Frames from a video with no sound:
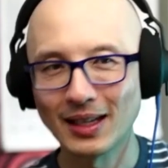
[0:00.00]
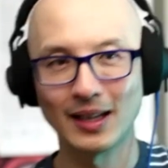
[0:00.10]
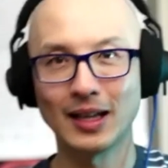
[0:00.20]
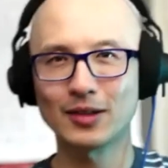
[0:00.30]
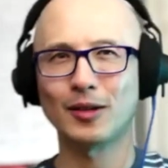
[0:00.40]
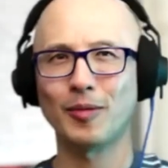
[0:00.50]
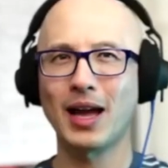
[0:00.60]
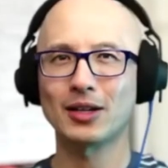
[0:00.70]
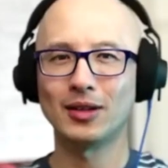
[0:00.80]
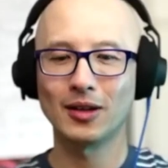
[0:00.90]
And that's not the
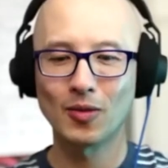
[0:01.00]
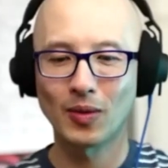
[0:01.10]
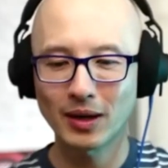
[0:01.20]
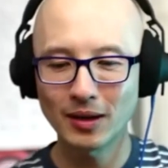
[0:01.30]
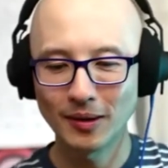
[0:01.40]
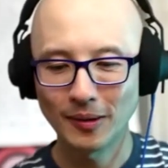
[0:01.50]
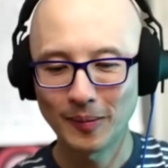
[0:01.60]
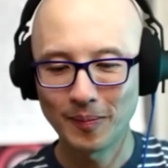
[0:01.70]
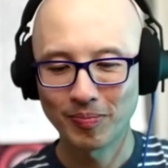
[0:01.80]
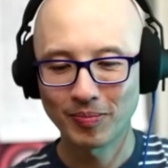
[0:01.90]
reaction that you wanted.
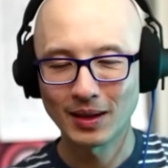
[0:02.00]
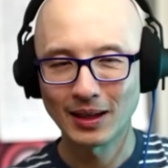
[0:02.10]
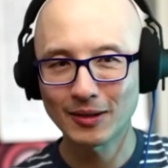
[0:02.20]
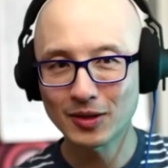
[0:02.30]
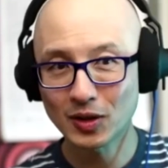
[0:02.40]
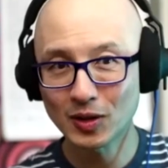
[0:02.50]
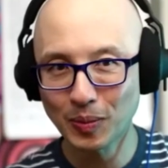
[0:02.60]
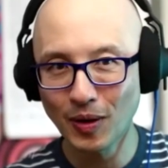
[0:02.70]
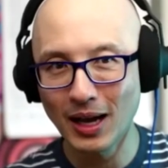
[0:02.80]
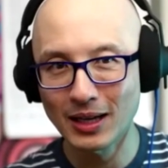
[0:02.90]
That was a
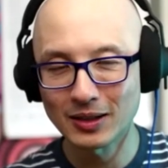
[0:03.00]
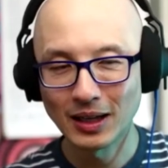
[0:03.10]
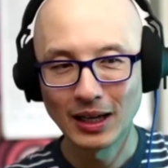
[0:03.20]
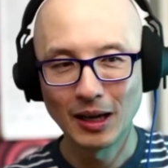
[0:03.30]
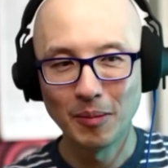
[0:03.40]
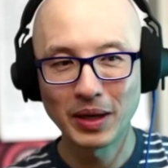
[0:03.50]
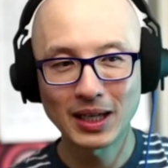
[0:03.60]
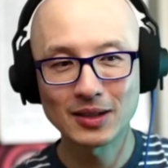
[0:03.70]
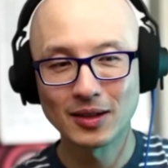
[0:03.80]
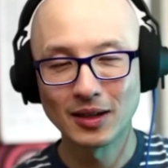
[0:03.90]
surprise
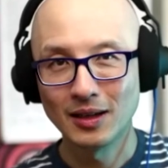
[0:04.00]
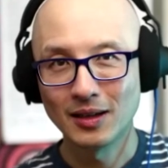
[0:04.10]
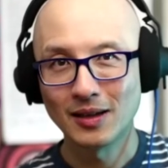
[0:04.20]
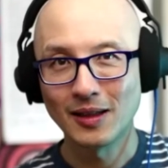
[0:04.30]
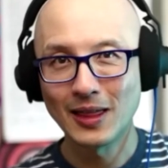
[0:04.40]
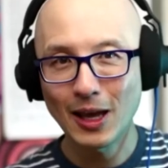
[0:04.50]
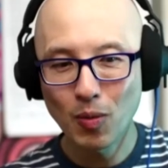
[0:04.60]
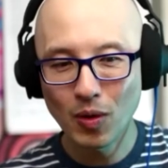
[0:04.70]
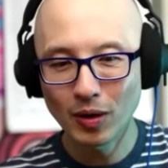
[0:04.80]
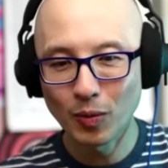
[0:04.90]
because
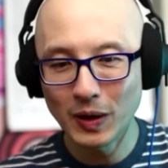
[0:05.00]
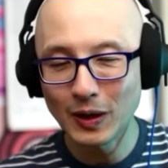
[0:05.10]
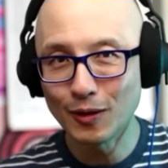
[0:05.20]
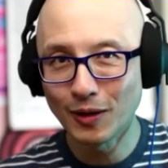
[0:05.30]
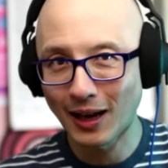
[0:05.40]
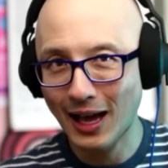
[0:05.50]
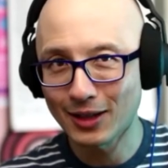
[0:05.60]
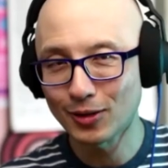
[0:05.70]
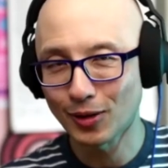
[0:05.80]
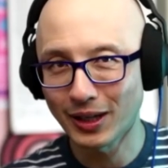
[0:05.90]
they weren't with you the
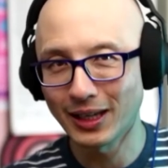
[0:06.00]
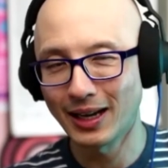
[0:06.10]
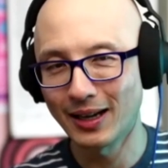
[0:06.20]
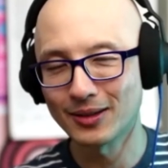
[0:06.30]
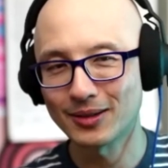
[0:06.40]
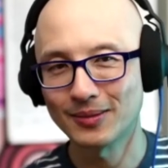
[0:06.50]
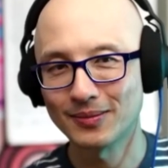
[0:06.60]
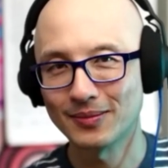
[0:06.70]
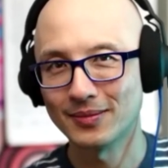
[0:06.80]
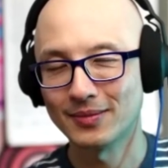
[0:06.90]
last 30 days.
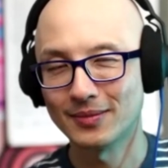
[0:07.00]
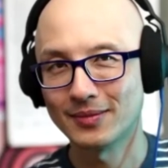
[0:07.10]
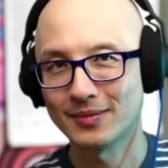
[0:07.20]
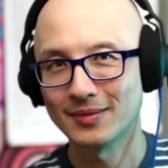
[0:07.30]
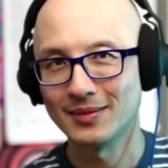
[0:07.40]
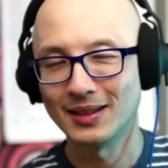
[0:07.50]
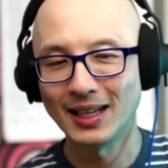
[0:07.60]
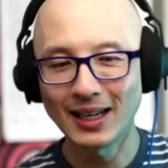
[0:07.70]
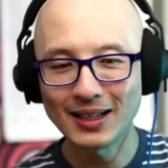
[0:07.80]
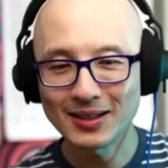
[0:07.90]
Yeah.
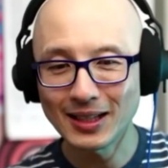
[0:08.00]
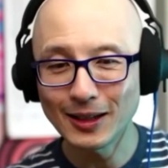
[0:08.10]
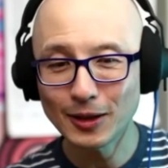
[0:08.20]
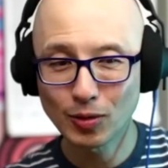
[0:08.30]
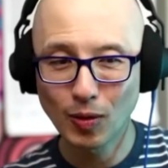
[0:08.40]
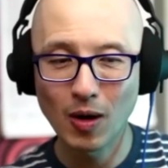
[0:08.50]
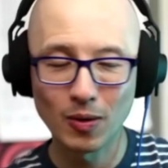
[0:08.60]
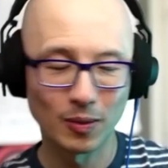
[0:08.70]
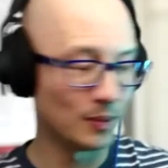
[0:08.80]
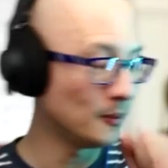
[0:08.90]
They didn't see this
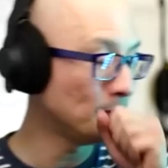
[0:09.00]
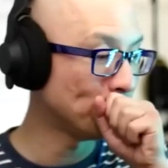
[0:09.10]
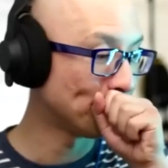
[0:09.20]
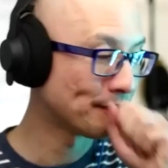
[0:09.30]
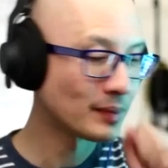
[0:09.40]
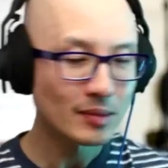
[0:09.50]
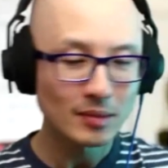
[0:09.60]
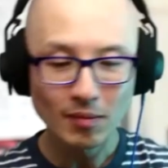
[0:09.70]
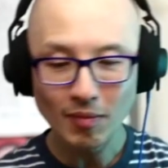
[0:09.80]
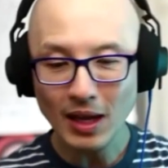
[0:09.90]
grow.
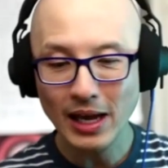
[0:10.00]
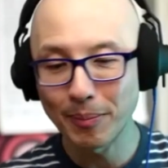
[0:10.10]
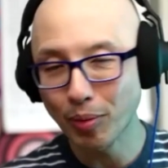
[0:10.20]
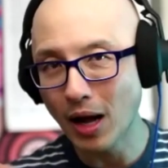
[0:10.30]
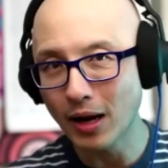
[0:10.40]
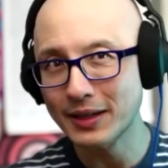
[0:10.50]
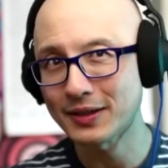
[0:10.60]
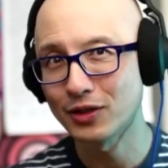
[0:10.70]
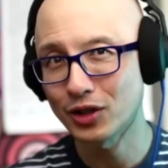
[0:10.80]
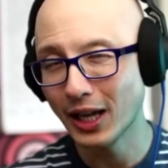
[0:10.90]
And
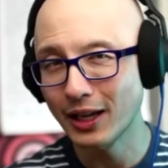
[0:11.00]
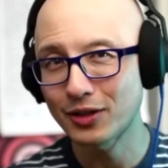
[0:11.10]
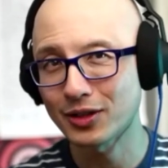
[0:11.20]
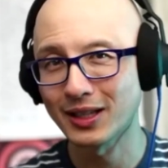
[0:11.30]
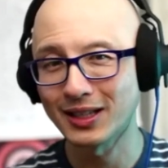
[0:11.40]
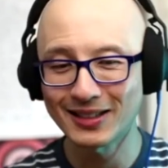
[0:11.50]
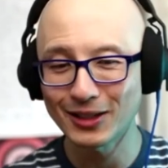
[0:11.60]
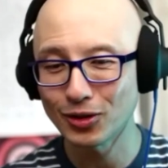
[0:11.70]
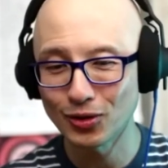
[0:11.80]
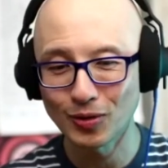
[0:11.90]
progress and change and the
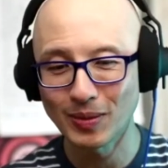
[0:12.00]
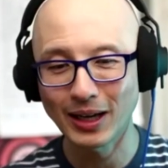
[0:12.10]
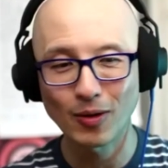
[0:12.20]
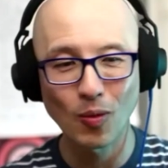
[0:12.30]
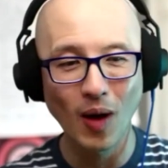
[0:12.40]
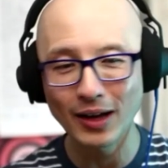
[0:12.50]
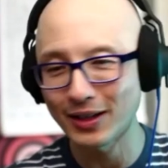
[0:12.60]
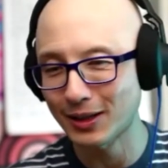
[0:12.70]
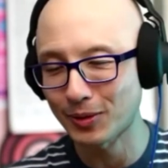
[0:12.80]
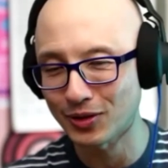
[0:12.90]
decisions you made and why
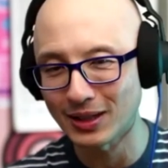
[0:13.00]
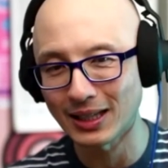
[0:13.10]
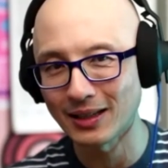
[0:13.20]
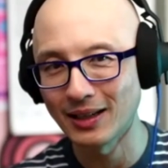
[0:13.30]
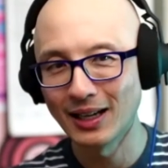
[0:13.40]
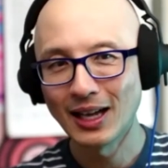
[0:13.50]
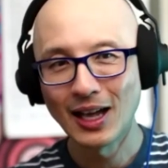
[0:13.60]
you did what you did.